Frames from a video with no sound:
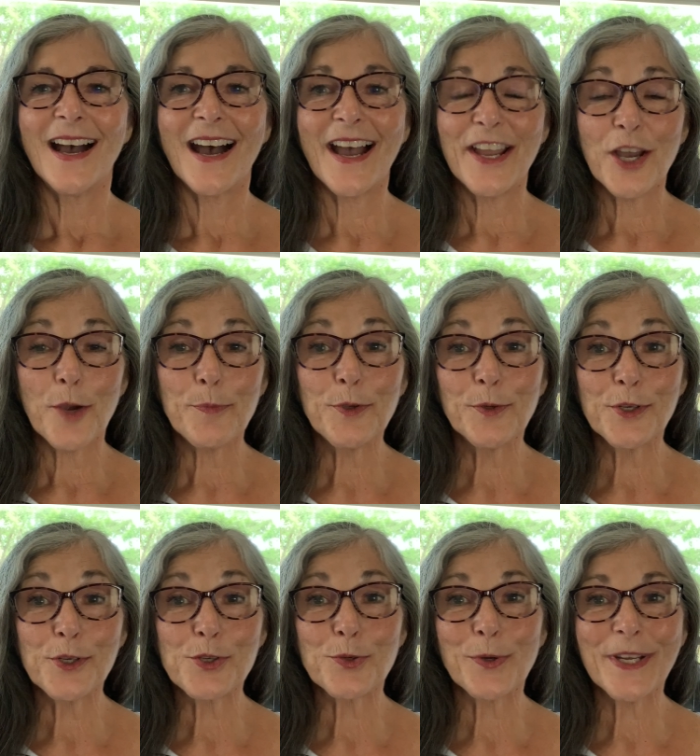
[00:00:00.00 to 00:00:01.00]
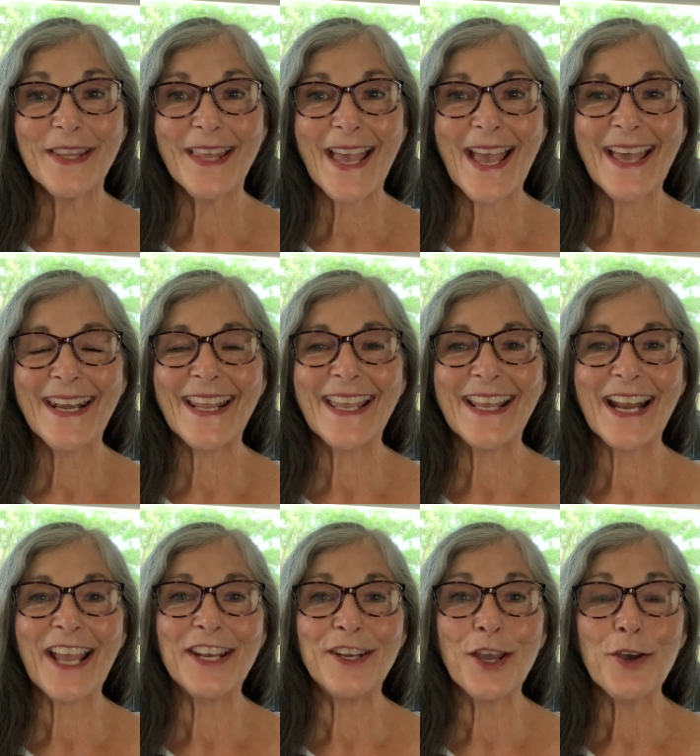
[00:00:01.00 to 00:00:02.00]
I hope you enjoyed that and
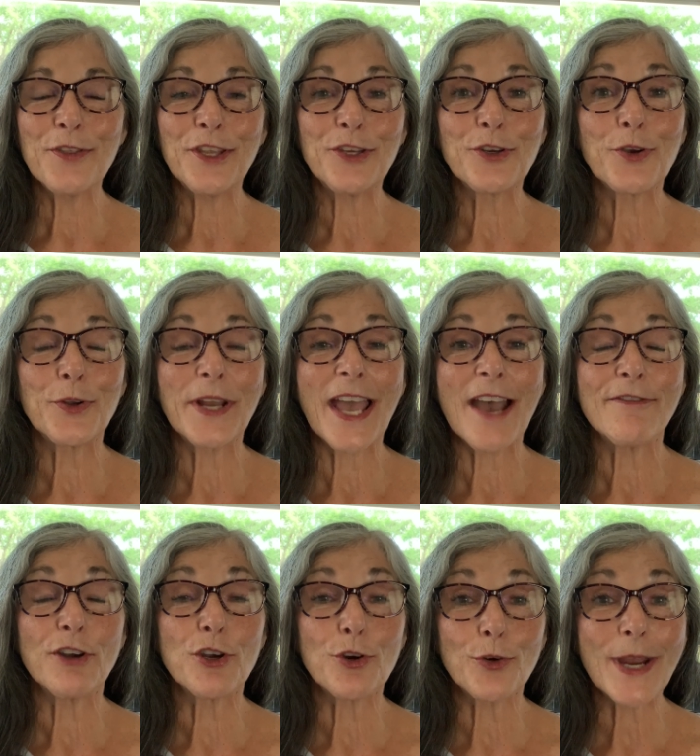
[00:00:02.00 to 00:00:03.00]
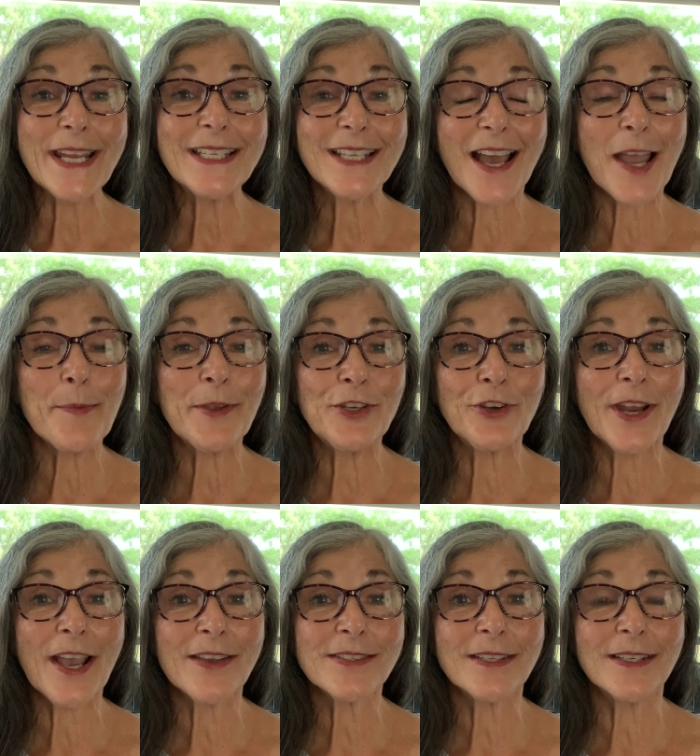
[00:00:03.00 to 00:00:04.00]
I know that you're going to have a great time in your
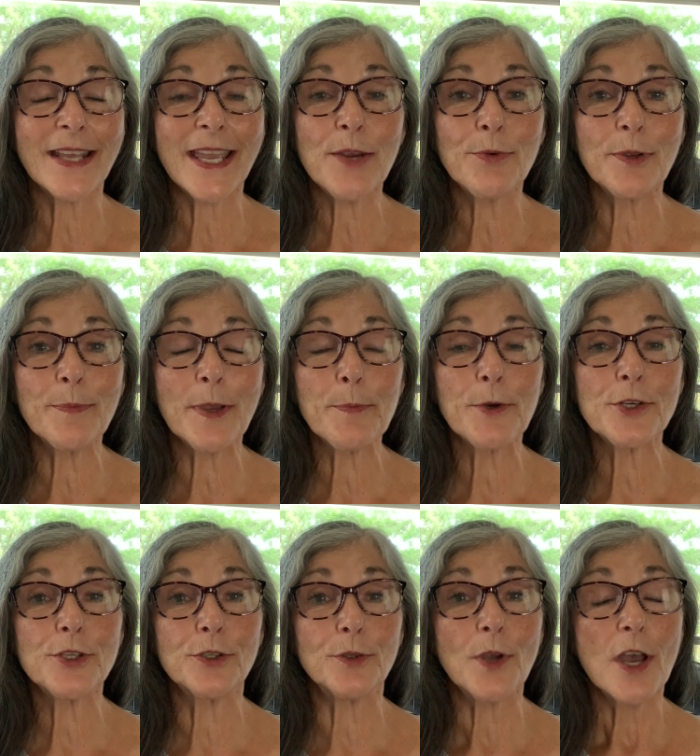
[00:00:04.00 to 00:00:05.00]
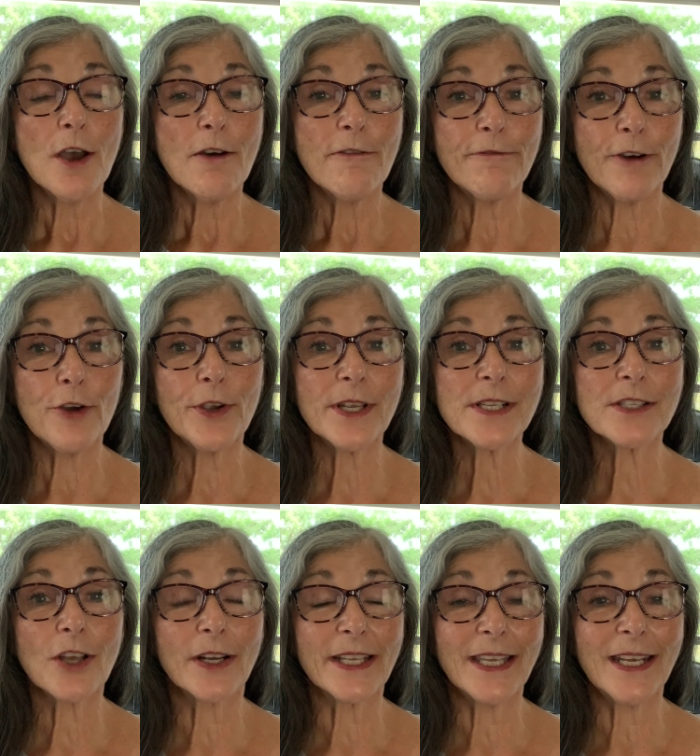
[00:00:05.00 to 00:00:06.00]
house today. Remember to focus
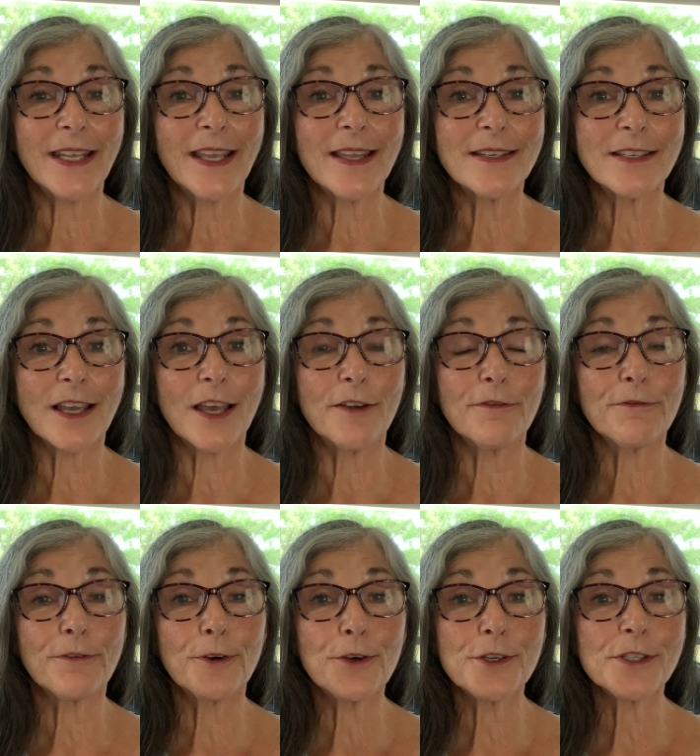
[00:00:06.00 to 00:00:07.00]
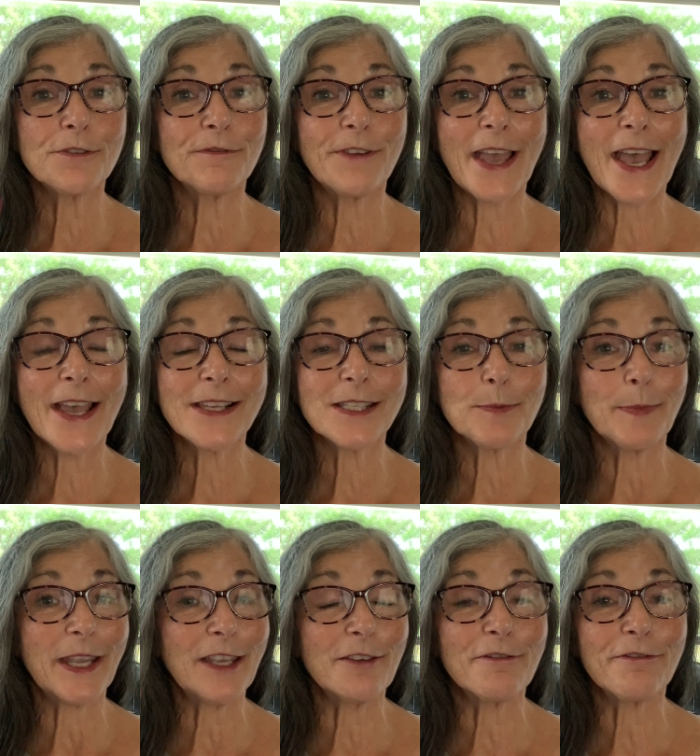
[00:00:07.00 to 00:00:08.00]
on getting it done first, fast,
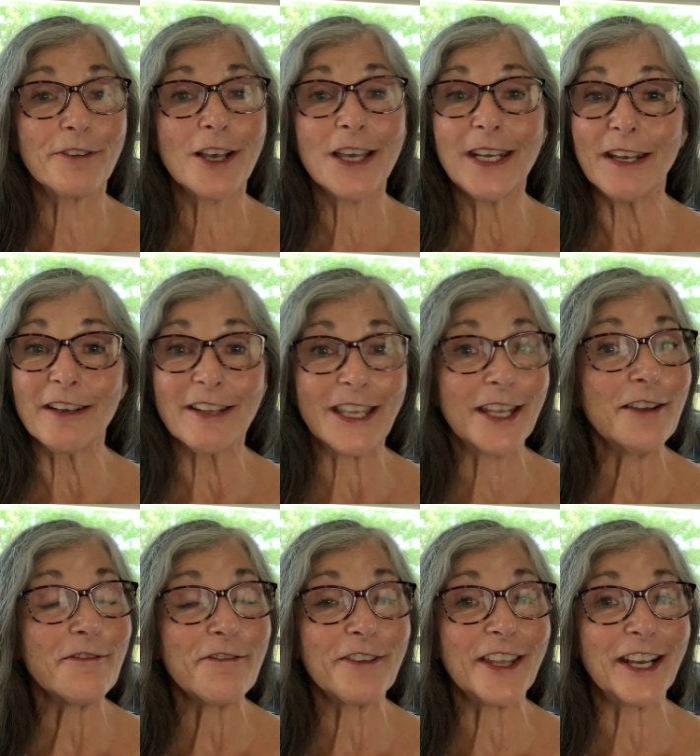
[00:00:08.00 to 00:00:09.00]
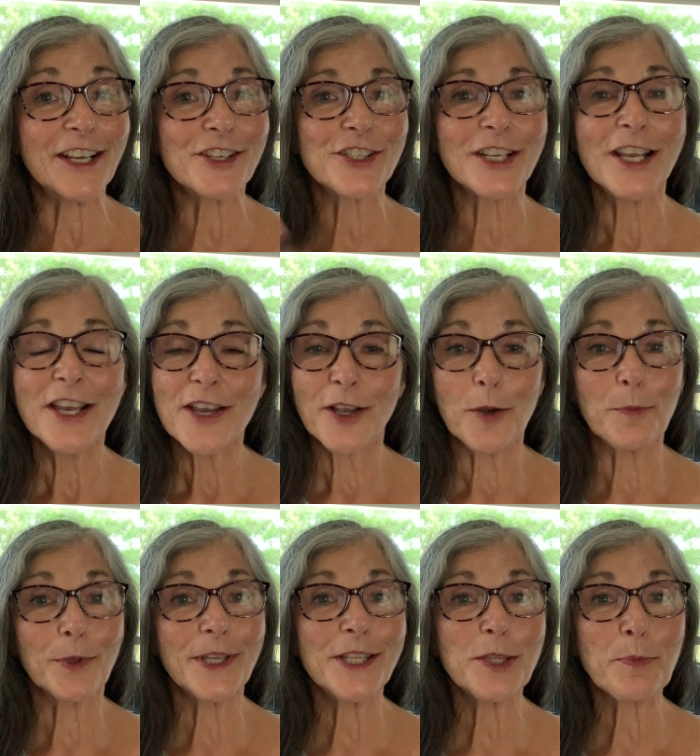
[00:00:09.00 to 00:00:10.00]
make it fun, and get it finished.
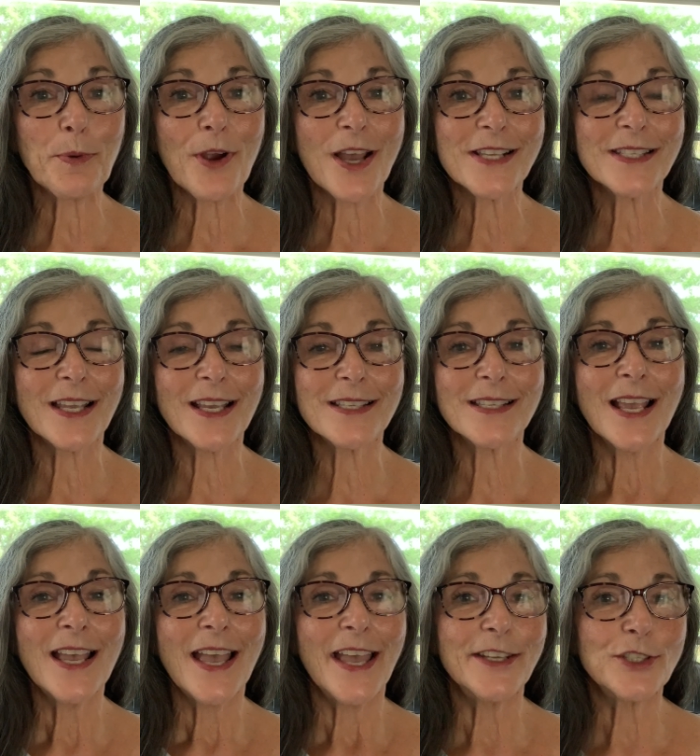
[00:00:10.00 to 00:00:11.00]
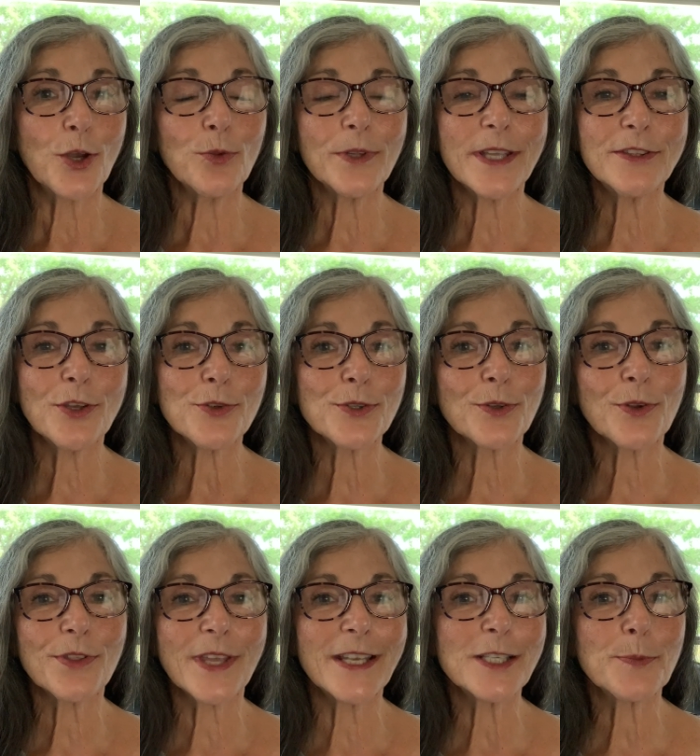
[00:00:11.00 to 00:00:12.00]
Complete the process and don't let those little
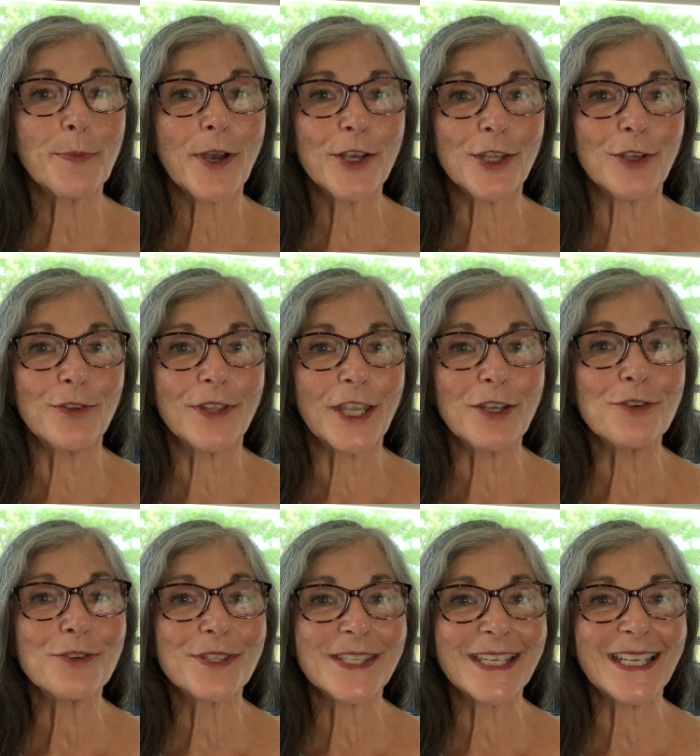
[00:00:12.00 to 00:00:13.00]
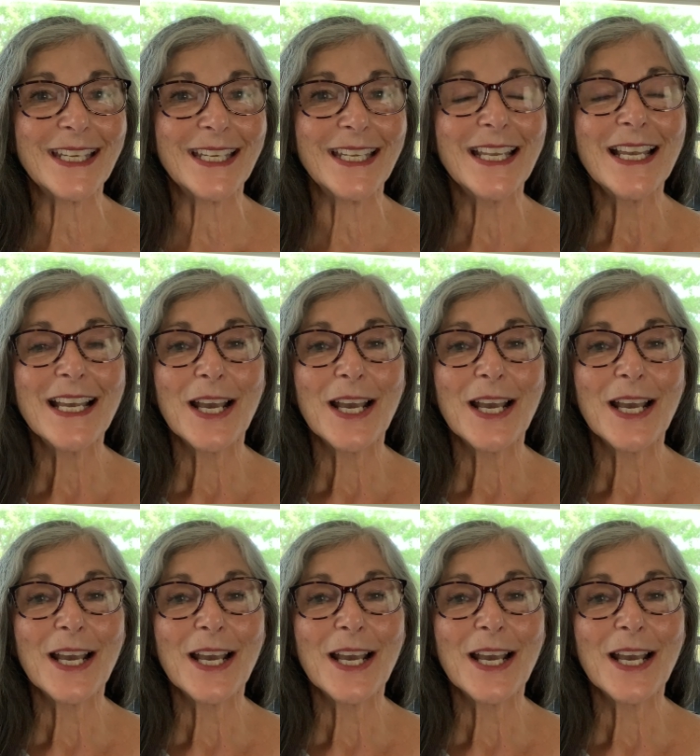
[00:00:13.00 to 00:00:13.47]
things bug you that you see